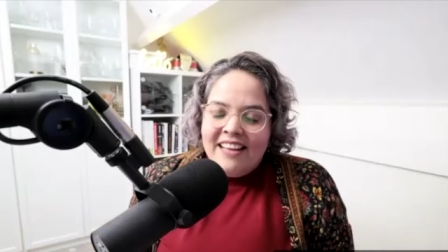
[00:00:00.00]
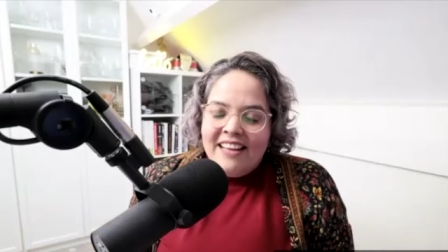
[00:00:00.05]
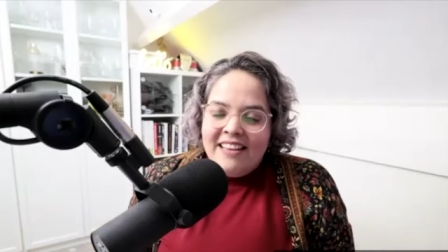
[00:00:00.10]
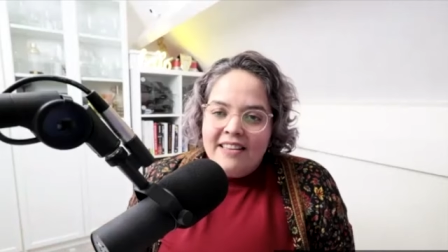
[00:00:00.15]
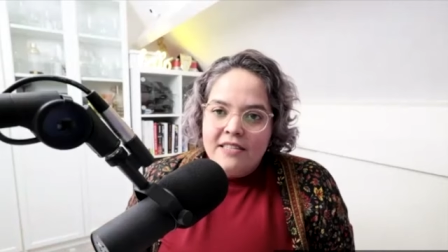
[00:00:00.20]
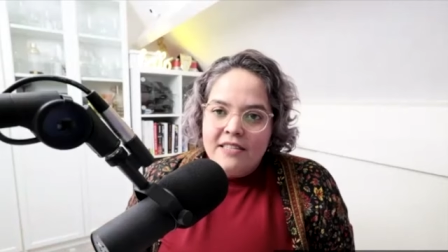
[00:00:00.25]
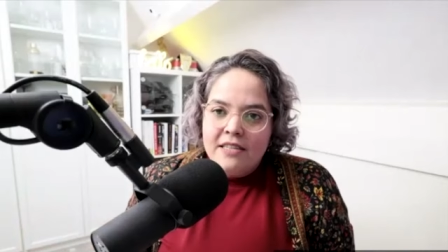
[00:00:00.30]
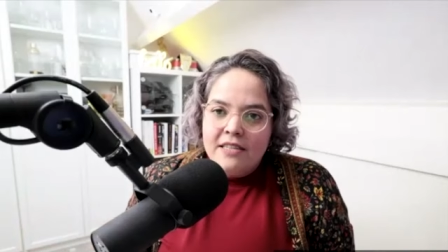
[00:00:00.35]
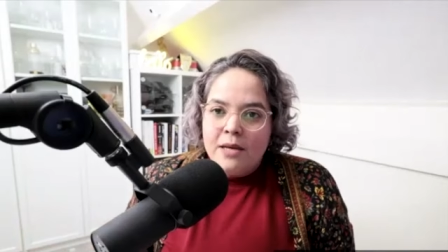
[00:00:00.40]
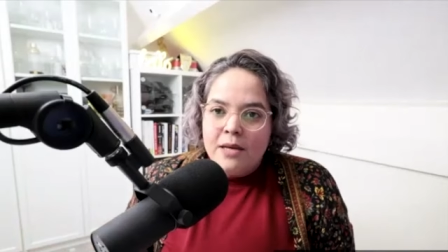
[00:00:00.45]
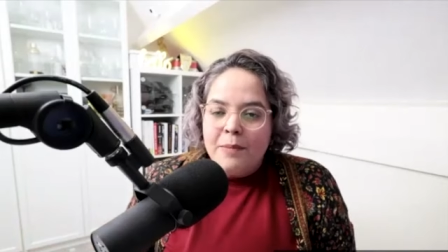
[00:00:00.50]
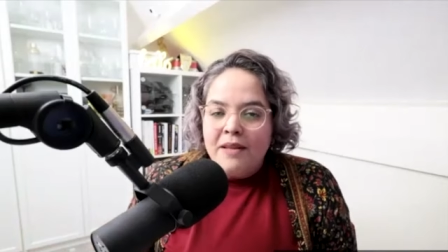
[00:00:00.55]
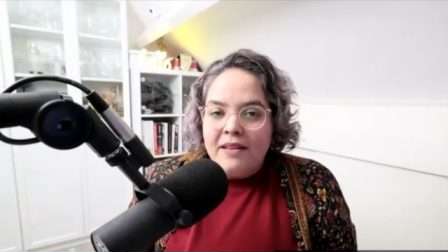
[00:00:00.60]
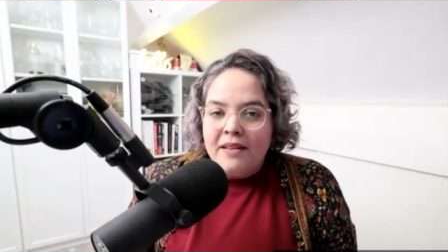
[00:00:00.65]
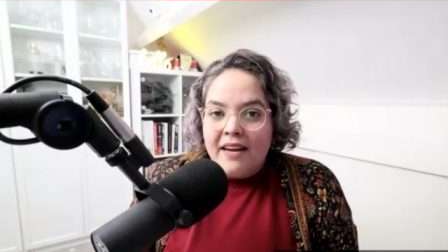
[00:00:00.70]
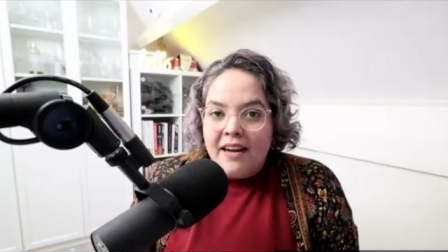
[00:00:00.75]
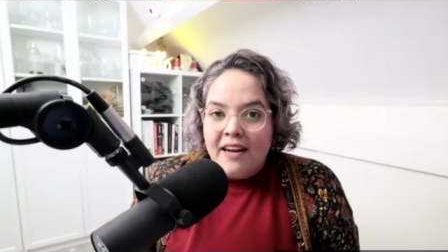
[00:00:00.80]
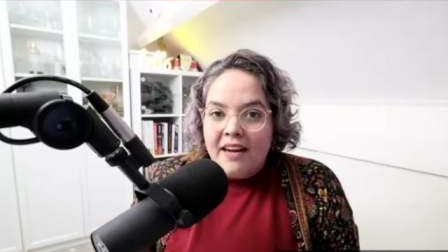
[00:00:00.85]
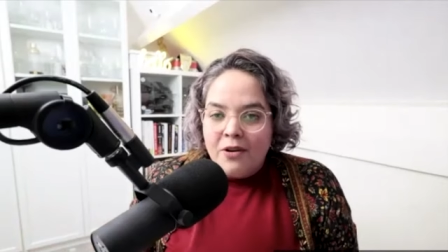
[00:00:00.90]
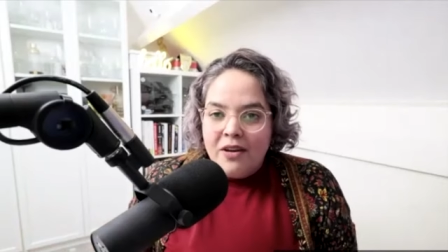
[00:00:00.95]
this is something that
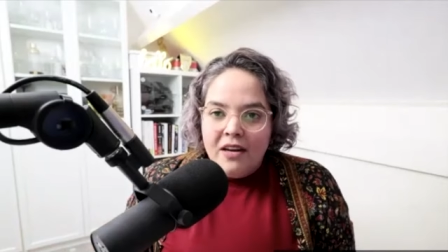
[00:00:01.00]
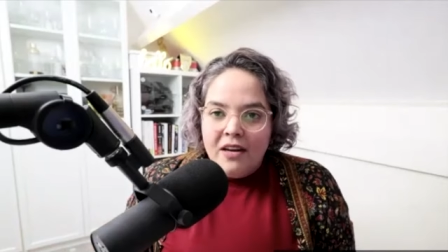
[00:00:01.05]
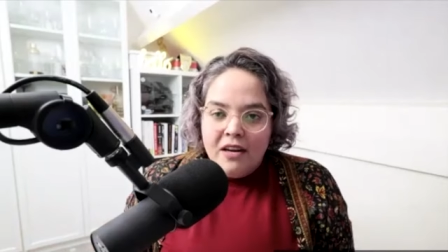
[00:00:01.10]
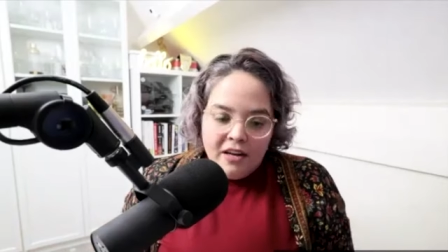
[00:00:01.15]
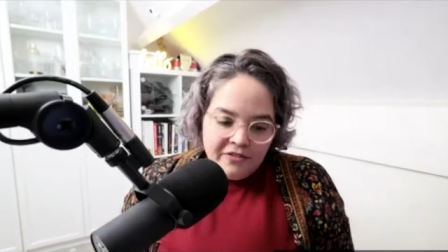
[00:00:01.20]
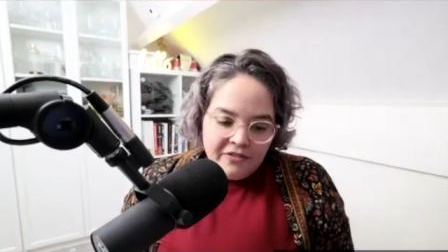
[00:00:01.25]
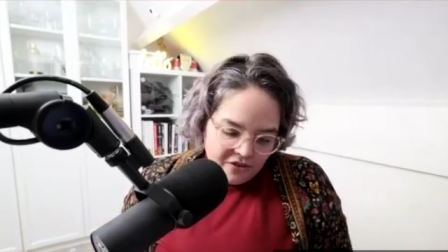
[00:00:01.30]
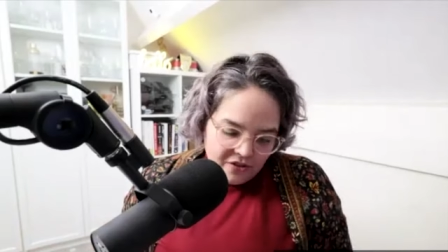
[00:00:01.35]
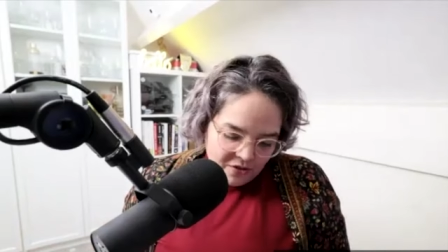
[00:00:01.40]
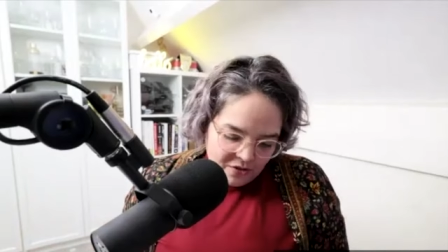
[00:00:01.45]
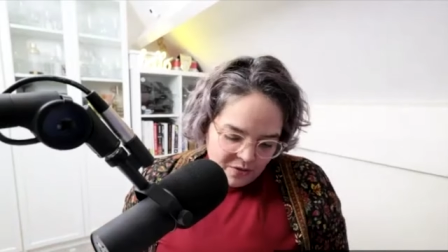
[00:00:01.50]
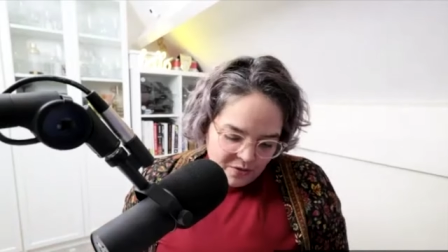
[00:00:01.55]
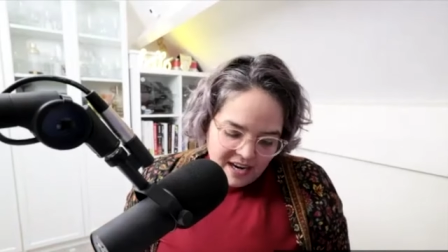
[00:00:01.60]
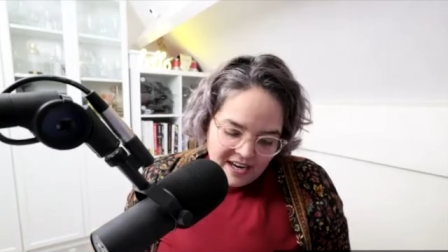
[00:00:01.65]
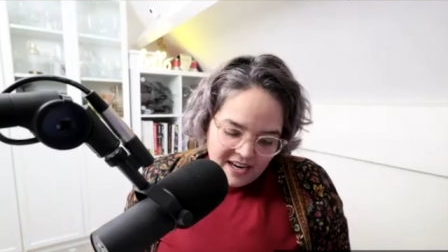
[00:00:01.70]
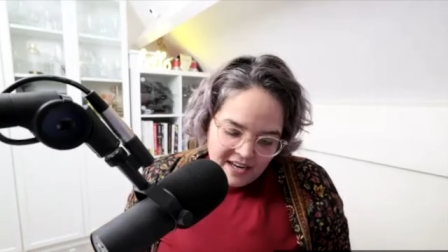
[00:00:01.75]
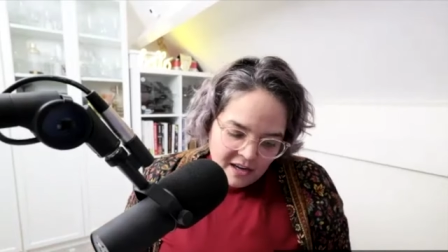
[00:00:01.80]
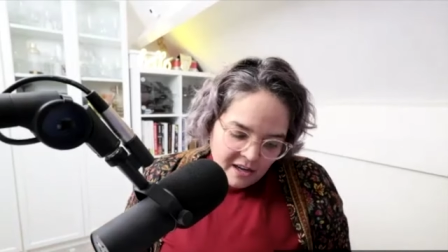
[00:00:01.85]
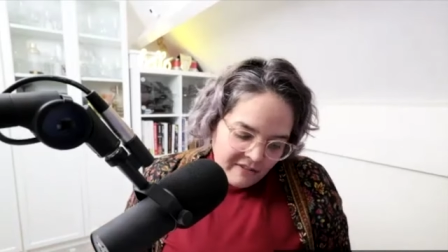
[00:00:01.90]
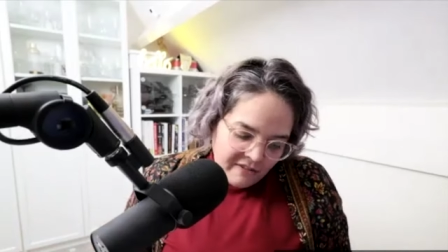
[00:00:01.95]
I really love to do. I
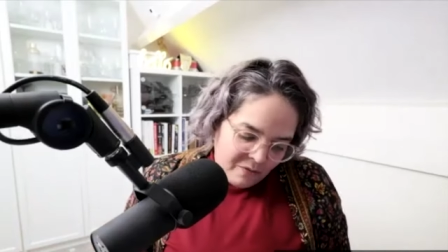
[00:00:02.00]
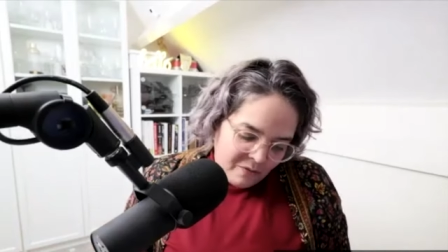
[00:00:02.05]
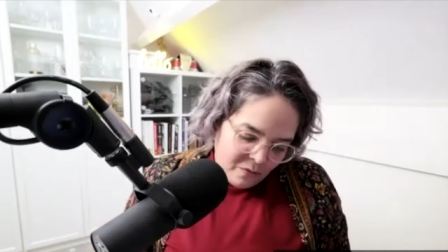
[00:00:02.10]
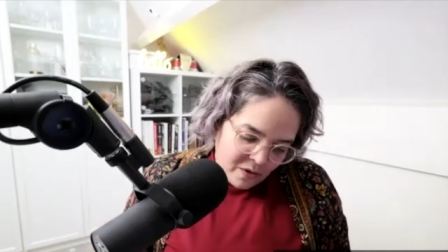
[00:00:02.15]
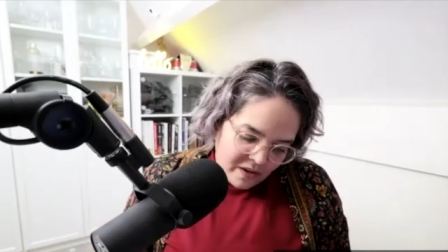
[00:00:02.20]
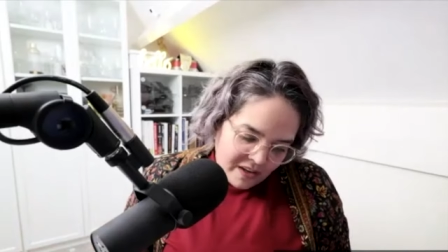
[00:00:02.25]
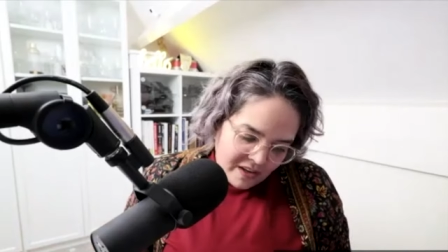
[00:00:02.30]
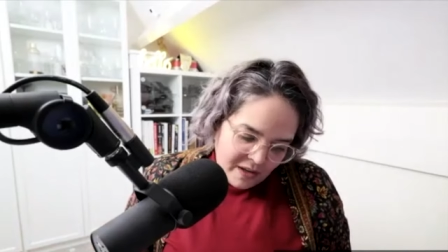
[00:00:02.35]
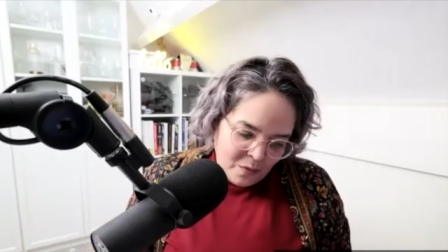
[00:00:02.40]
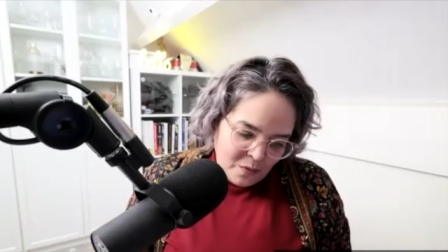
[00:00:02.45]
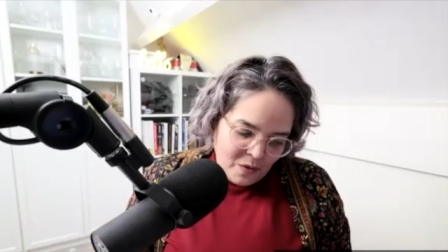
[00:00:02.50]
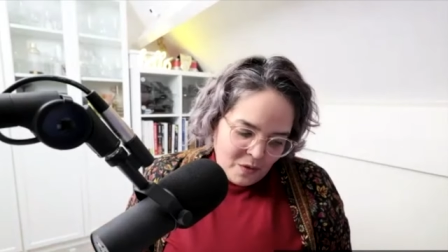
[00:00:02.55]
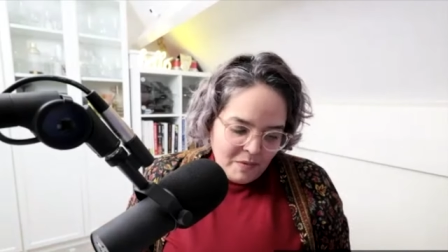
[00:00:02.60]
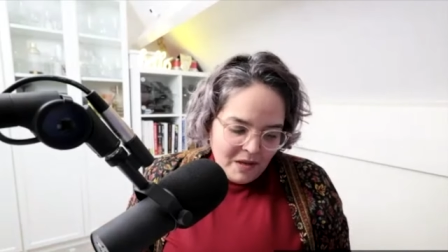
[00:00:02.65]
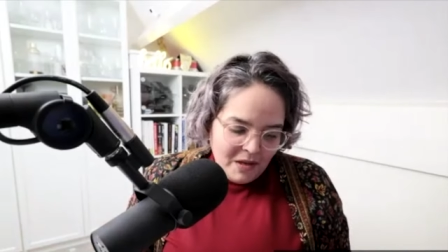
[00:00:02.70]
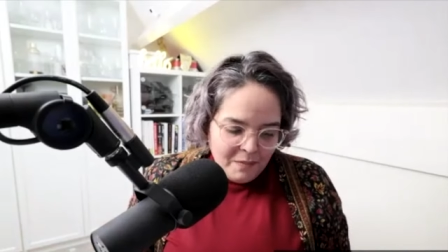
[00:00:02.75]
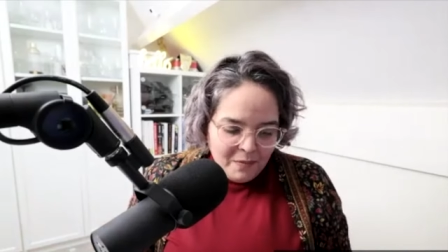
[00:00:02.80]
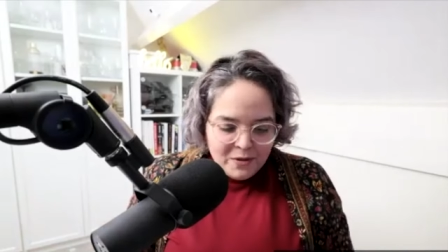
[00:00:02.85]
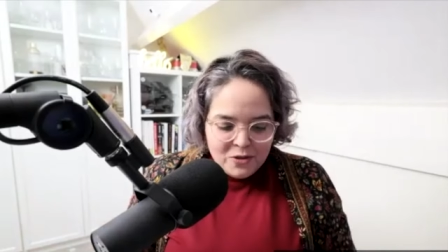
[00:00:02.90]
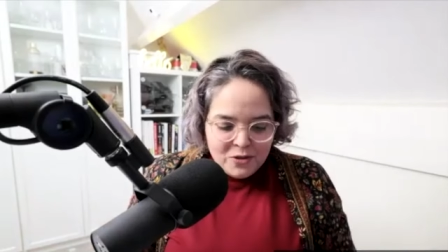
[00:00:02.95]
love working with
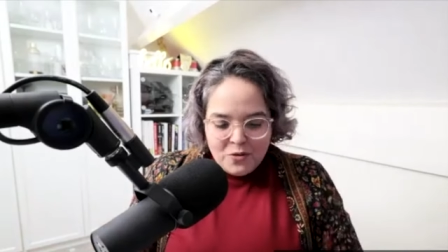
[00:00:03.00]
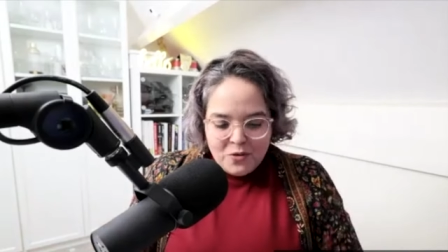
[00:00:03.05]
people mm-hmm.